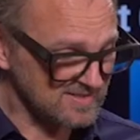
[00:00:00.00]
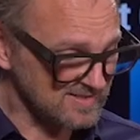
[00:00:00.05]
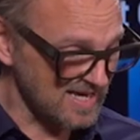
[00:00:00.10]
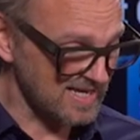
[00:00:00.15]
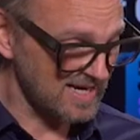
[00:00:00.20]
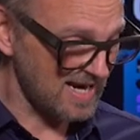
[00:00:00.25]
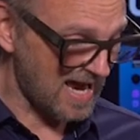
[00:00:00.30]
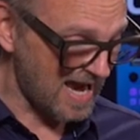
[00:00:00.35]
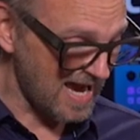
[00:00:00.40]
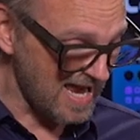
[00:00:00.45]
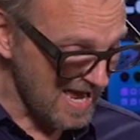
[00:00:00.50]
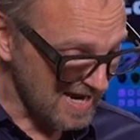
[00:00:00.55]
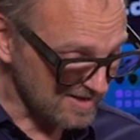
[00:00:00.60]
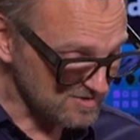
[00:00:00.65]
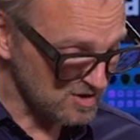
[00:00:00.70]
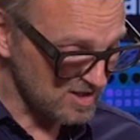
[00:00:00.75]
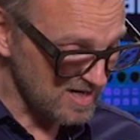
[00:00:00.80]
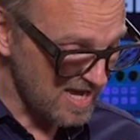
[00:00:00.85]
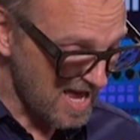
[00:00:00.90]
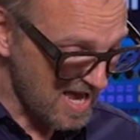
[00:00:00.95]
that I
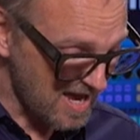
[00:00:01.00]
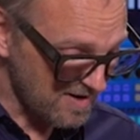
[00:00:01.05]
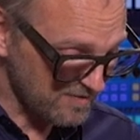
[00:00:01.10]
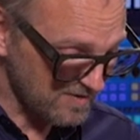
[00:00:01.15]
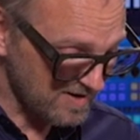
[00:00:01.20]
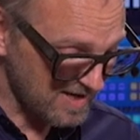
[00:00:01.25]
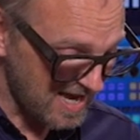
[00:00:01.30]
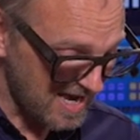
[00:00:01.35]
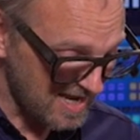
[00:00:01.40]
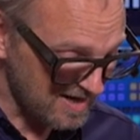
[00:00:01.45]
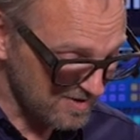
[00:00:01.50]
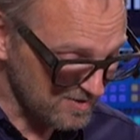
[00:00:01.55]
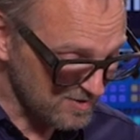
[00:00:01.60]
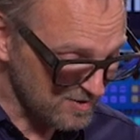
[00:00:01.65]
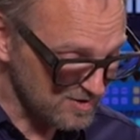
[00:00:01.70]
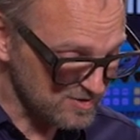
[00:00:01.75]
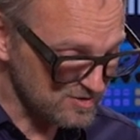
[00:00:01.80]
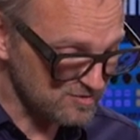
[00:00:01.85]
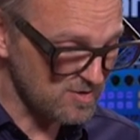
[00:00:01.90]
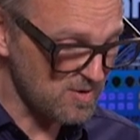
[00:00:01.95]
actually have Canon
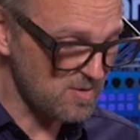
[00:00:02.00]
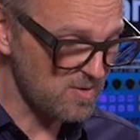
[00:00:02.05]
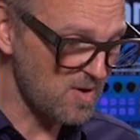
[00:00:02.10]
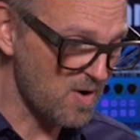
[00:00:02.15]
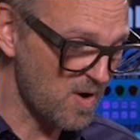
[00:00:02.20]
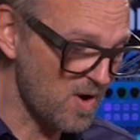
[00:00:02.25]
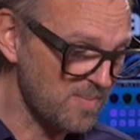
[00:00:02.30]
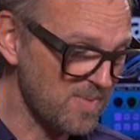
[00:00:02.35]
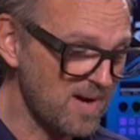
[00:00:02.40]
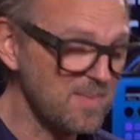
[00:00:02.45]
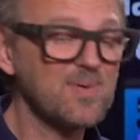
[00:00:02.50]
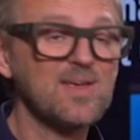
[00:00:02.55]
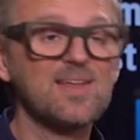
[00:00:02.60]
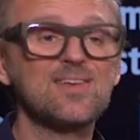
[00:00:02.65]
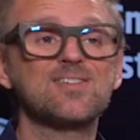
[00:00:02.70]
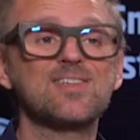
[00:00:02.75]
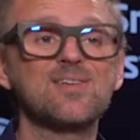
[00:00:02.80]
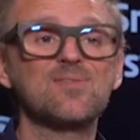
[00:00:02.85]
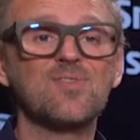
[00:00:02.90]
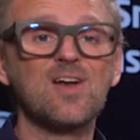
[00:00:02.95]
control on my
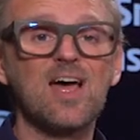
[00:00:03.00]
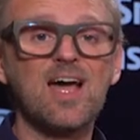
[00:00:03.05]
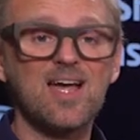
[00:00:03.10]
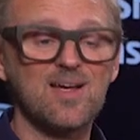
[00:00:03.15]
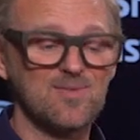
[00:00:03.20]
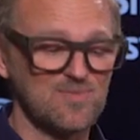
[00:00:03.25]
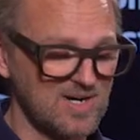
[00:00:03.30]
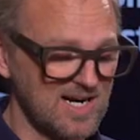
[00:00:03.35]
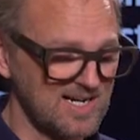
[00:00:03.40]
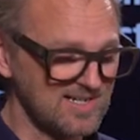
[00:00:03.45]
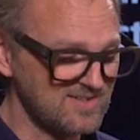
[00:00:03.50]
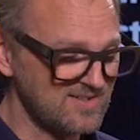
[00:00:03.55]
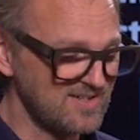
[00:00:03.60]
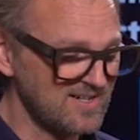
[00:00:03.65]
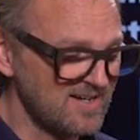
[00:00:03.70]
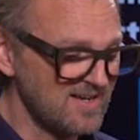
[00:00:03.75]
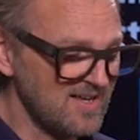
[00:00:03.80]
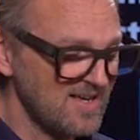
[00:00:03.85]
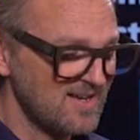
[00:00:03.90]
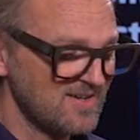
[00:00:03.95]
PTZ Fly right
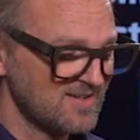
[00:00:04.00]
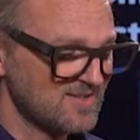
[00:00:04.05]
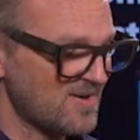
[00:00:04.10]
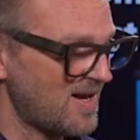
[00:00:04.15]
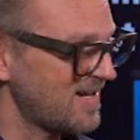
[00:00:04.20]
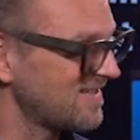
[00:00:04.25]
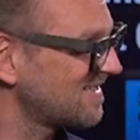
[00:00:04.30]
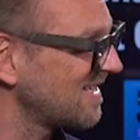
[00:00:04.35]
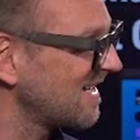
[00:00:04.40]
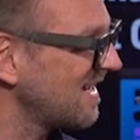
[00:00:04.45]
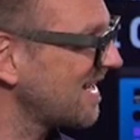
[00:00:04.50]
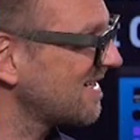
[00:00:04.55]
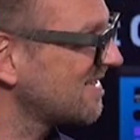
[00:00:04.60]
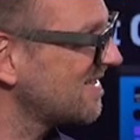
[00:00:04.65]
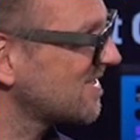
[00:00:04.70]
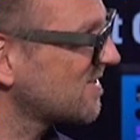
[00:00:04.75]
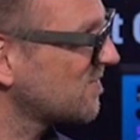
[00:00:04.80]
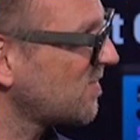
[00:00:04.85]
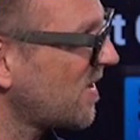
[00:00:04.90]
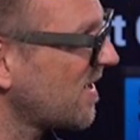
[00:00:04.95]
here. So I select
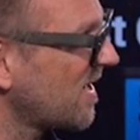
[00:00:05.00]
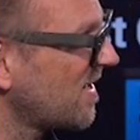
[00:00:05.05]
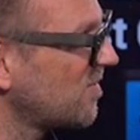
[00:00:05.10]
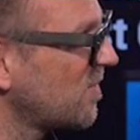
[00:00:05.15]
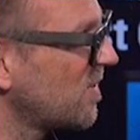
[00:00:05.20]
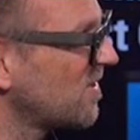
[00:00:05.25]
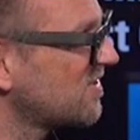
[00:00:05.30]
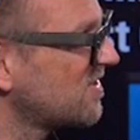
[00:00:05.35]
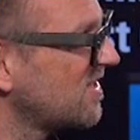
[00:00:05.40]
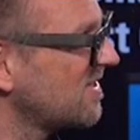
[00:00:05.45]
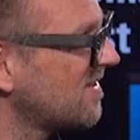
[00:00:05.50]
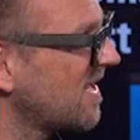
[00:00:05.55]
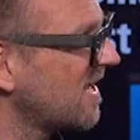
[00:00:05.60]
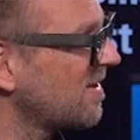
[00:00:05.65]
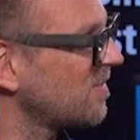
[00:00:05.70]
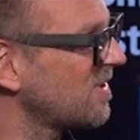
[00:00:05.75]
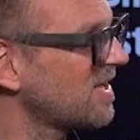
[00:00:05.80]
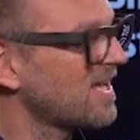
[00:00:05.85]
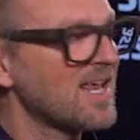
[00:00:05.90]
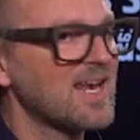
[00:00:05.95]
this one and we'll see that
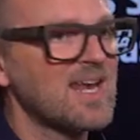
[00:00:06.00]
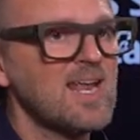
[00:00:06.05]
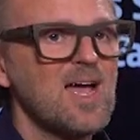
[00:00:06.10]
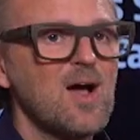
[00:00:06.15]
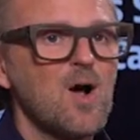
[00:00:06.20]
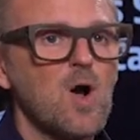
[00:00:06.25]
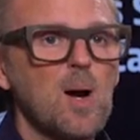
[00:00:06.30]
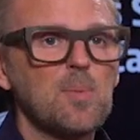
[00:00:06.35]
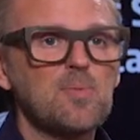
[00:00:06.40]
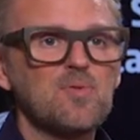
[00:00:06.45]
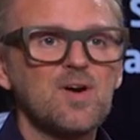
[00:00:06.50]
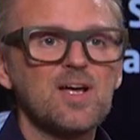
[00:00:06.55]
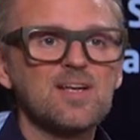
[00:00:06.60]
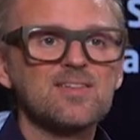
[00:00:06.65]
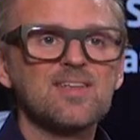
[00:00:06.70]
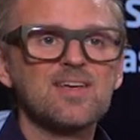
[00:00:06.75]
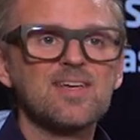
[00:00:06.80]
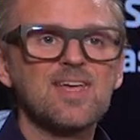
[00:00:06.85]
we can operate the